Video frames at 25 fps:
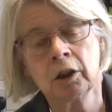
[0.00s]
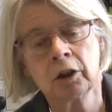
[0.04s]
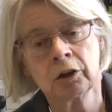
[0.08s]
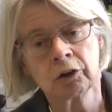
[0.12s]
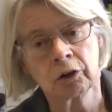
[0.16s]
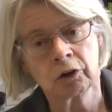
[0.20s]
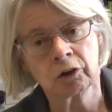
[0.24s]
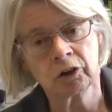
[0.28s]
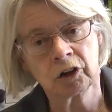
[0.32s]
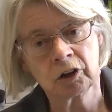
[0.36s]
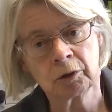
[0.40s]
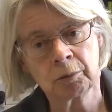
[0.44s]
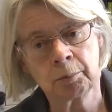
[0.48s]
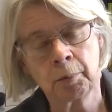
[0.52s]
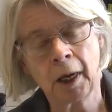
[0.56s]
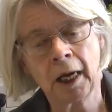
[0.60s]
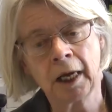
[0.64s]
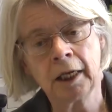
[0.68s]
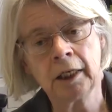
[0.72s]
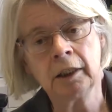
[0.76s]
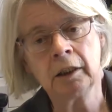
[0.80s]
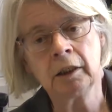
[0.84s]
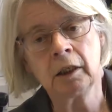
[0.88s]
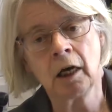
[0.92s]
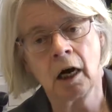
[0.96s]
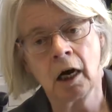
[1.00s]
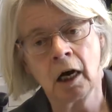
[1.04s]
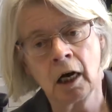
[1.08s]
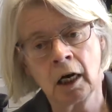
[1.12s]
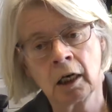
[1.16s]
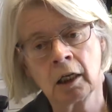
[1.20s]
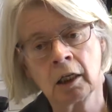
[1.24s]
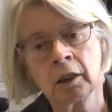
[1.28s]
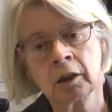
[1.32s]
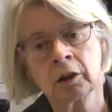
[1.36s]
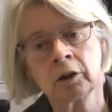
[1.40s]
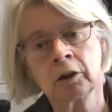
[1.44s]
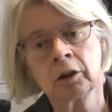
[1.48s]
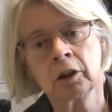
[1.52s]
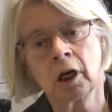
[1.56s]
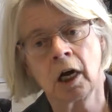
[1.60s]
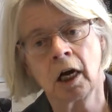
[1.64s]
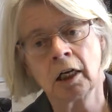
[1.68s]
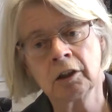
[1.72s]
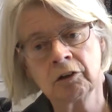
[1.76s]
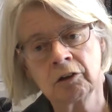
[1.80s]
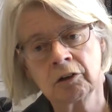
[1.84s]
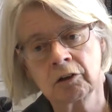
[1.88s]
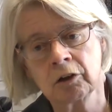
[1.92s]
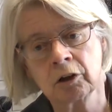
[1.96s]
So Spain, Ireland,
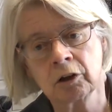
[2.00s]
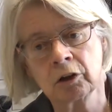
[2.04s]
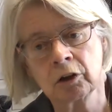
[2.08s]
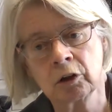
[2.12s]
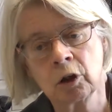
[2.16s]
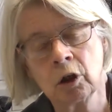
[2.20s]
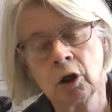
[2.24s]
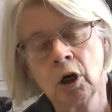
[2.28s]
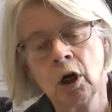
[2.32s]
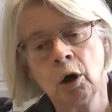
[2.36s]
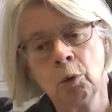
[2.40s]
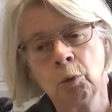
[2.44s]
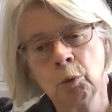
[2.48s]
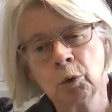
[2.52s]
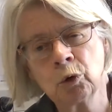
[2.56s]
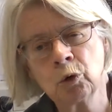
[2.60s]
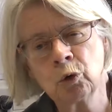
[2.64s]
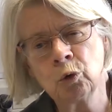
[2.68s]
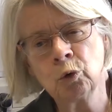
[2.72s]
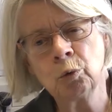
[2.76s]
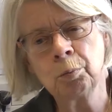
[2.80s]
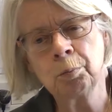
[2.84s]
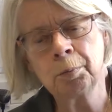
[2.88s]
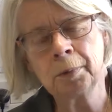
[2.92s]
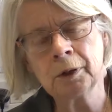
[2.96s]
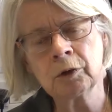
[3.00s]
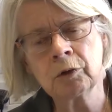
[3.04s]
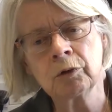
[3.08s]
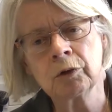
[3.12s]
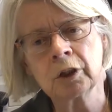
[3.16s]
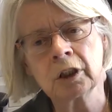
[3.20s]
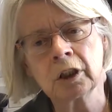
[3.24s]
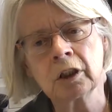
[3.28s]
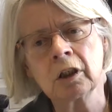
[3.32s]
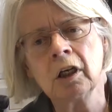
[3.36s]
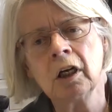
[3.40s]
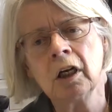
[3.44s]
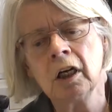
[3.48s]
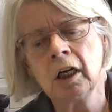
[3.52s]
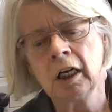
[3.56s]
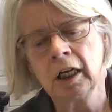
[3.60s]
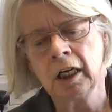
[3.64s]
Iceland were all building,